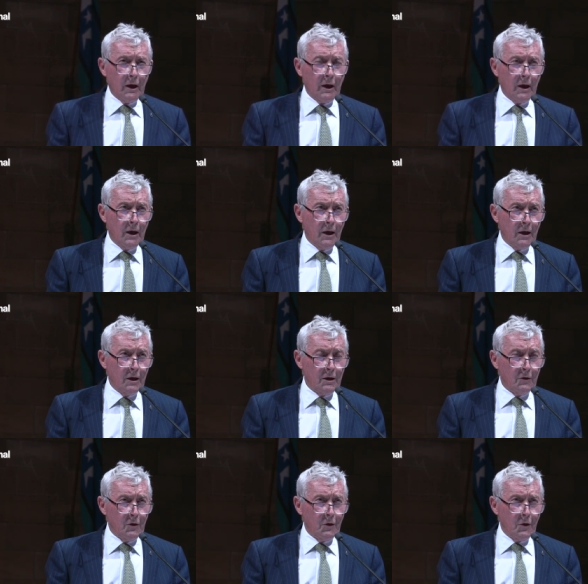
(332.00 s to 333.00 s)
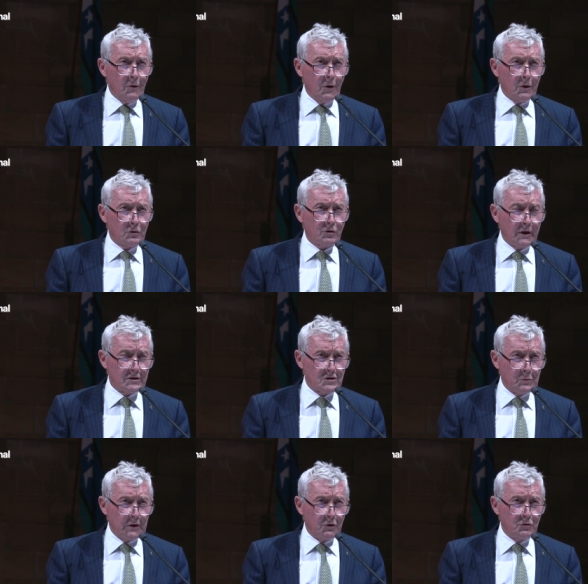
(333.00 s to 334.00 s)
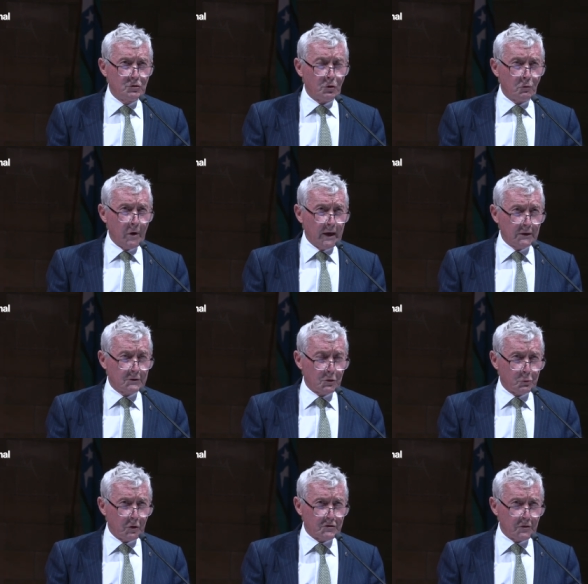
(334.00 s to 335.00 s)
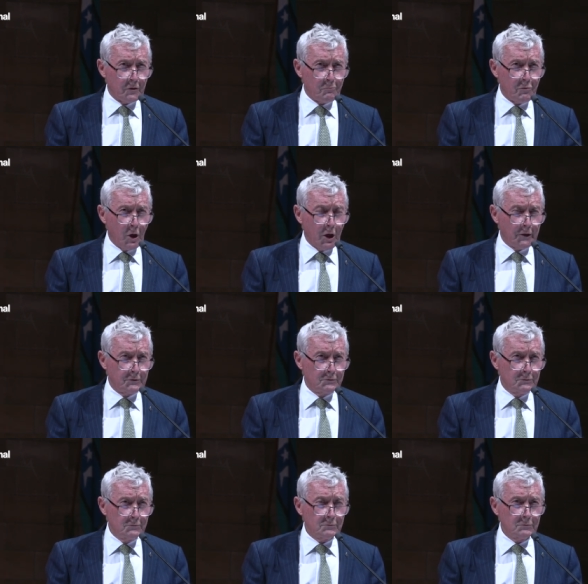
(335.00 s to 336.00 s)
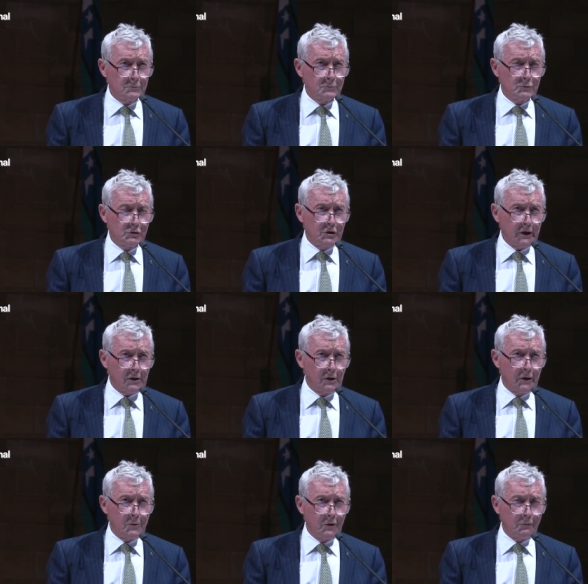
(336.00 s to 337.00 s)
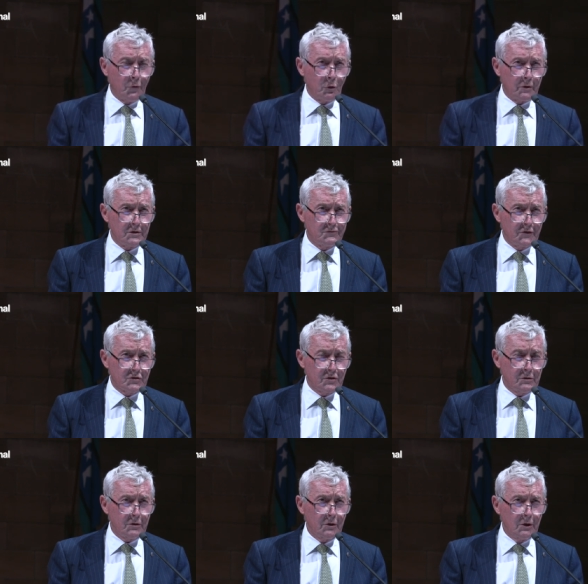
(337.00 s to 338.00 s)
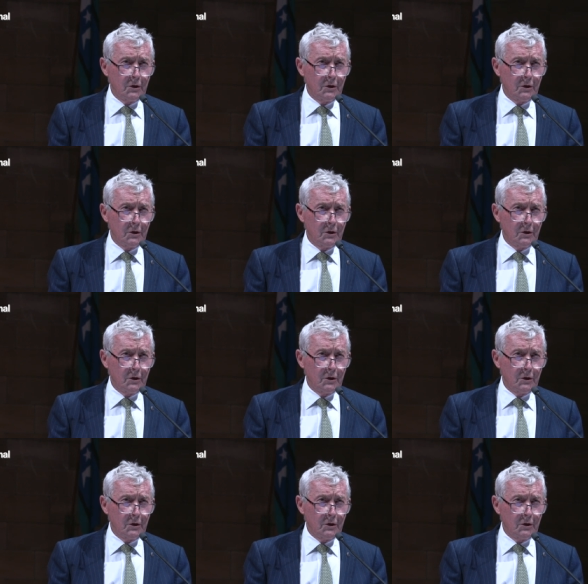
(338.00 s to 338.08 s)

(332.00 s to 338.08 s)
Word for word: are transmitted direct to President Biden, particularly before his visit,